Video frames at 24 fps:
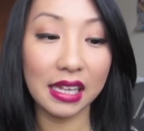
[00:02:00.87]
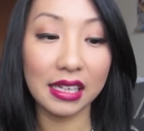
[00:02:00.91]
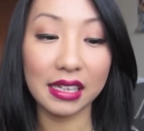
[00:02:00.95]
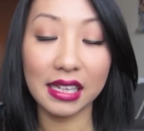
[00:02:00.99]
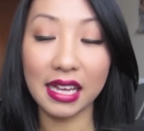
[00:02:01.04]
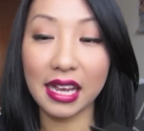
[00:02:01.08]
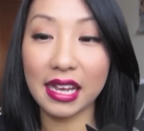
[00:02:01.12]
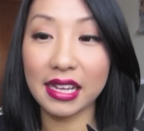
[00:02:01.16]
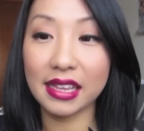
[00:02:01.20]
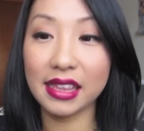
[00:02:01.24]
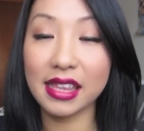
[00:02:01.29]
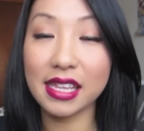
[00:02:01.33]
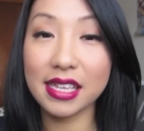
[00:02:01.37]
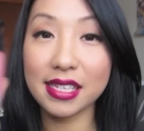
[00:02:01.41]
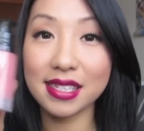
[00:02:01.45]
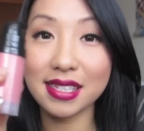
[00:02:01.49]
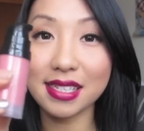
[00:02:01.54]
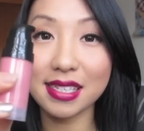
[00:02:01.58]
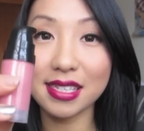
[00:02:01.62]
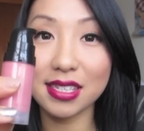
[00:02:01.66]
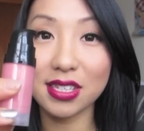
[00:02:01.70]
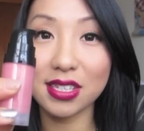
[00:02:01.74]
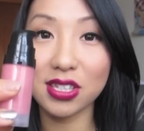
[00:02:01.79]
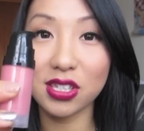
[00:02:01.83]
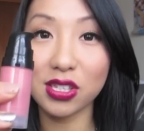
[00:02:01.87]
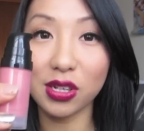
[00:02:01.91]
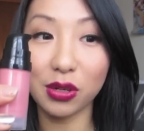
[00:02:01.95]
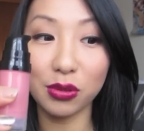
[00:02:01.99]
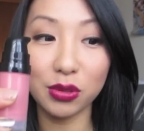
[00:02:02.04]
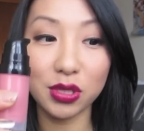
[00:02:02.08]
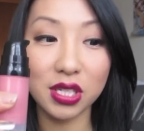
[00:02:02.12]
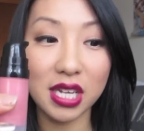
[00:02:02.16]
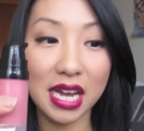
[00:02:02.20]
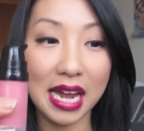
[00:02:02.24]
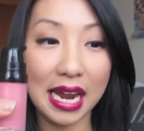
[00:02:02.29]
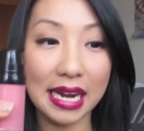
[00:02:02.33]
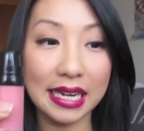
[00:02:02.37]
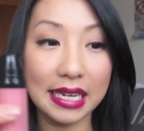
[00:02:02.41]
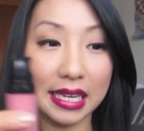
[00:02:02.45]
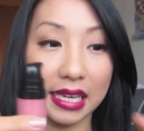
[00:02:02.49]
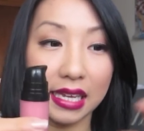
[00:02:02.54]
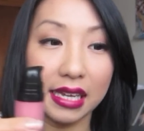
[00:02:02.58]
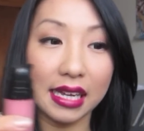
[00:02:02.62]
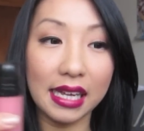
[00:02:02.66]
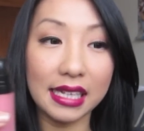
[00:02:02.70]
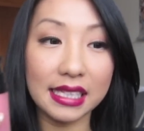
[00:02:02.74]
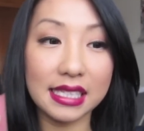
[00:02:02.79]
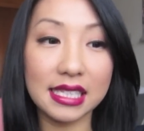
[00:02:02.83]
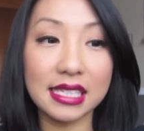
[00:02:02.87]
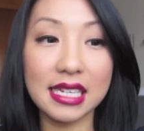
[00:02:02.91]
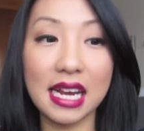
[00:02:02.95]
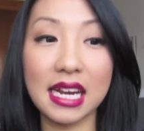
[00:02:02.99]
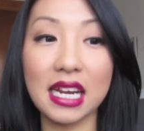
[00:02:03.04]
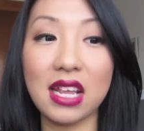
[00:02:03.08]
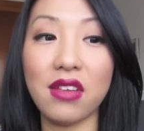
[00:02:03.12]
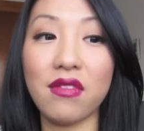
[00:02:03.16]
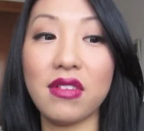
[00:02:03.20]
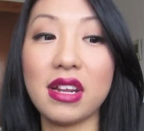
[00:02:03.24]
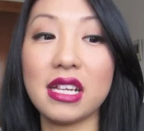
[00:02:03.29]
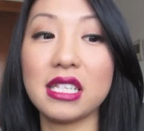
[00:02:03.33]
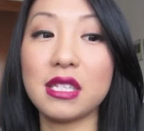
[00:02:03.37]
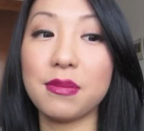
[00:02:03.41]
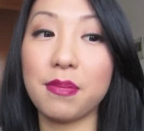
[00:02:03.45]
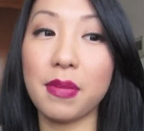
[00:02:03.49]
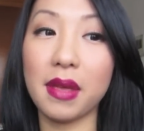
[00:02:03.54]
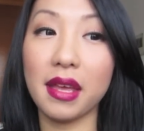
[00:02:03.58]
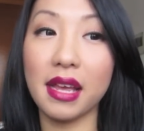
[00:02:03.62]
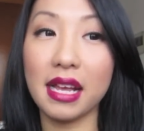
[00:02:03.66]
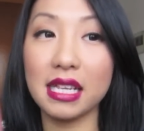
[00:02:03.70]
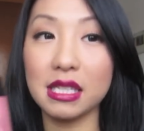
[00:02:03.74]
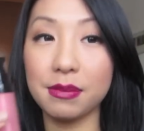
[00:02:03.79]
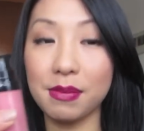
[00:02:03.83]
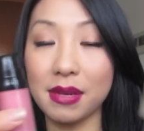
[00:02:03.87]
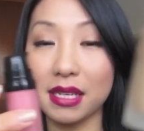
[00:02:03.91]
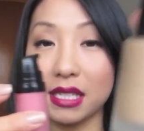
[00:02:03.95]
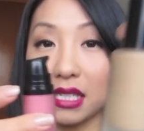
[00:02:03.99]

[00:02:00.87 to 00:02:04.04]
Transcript: Like, this is so tiny. It's not even as big as my